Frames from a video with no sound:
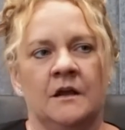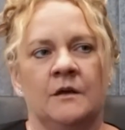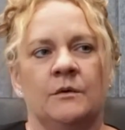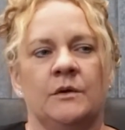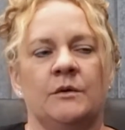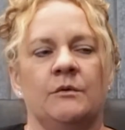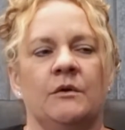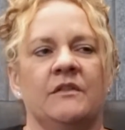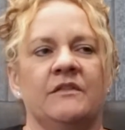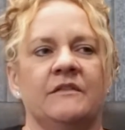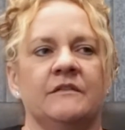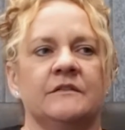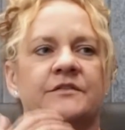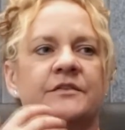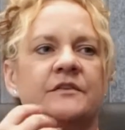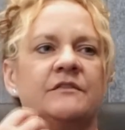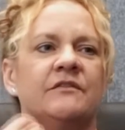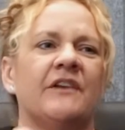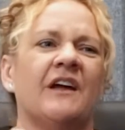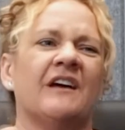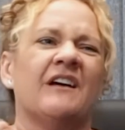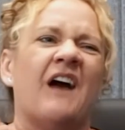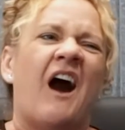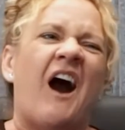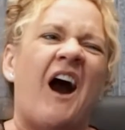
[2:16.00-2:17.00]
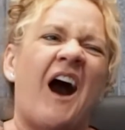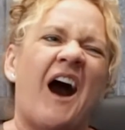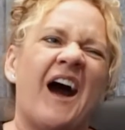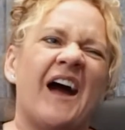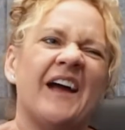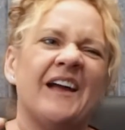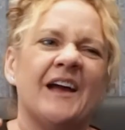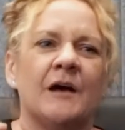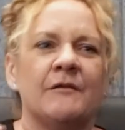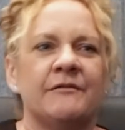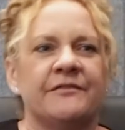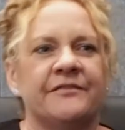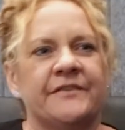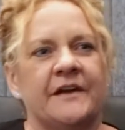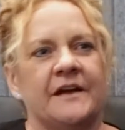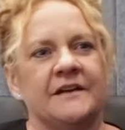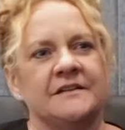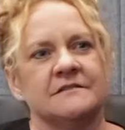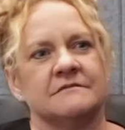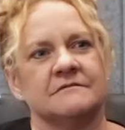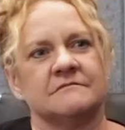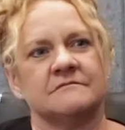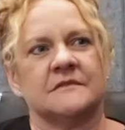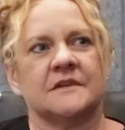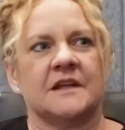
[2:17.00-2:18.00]
We want sort of like high
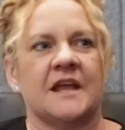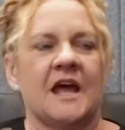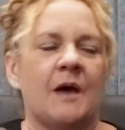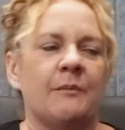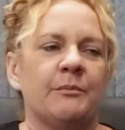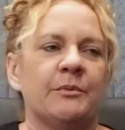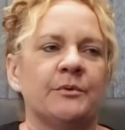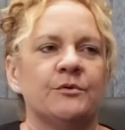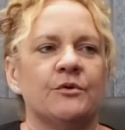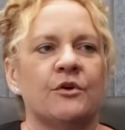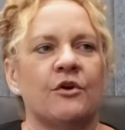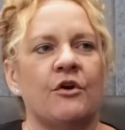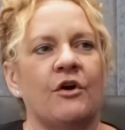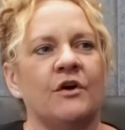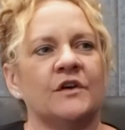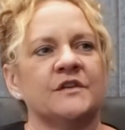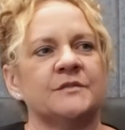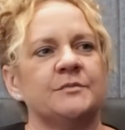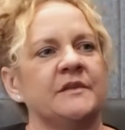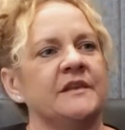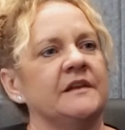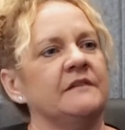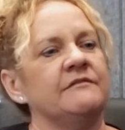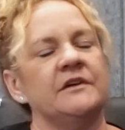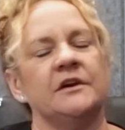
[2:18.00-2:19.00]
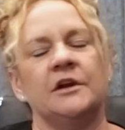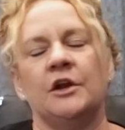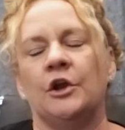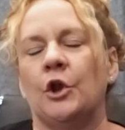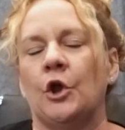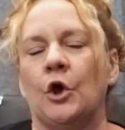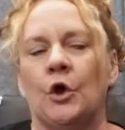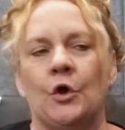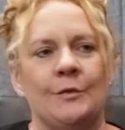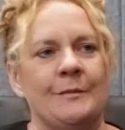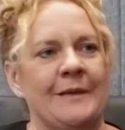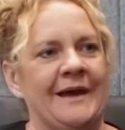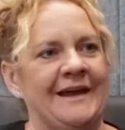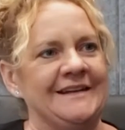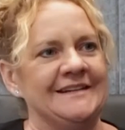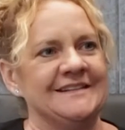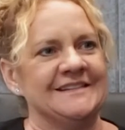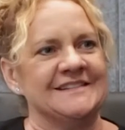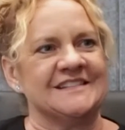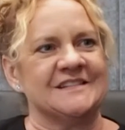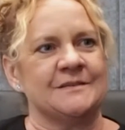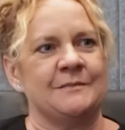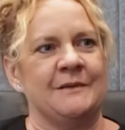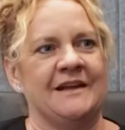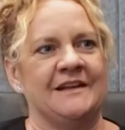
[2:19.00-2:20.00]
upfront capital cost, but then very low
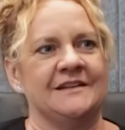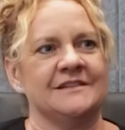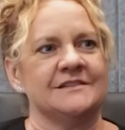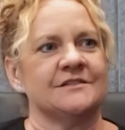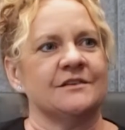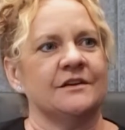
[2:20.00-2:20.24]
maintenance spend.